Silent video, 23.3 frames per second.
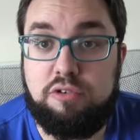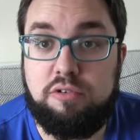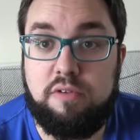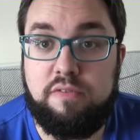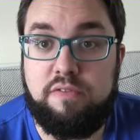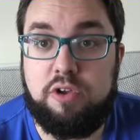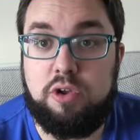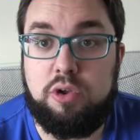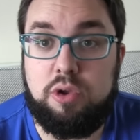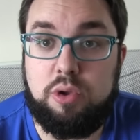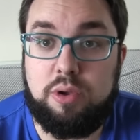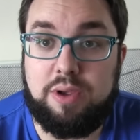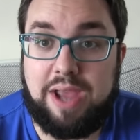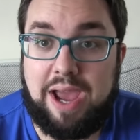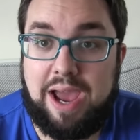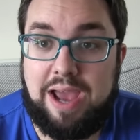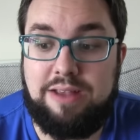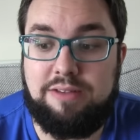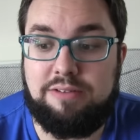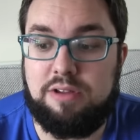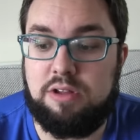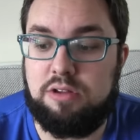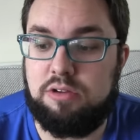Review
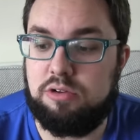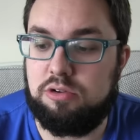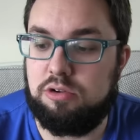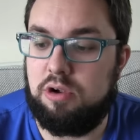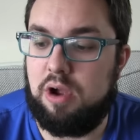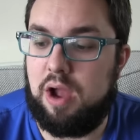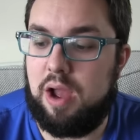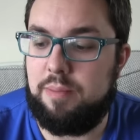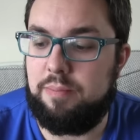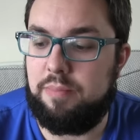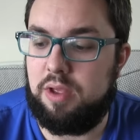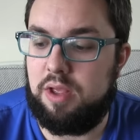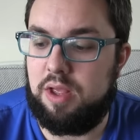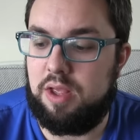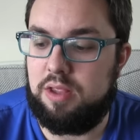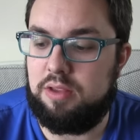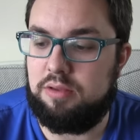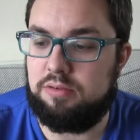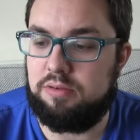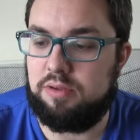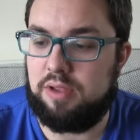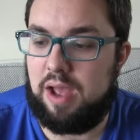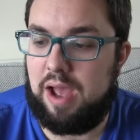UK's Instagram
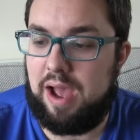is